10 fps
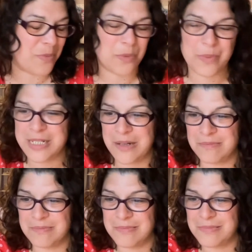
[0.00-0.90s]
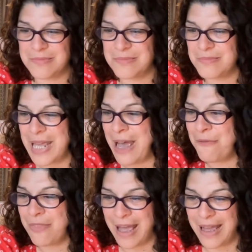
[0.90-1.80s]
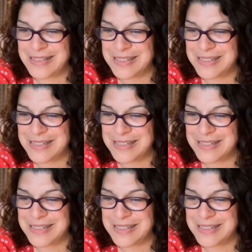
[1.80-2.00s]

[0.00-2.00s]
well, we don't have that.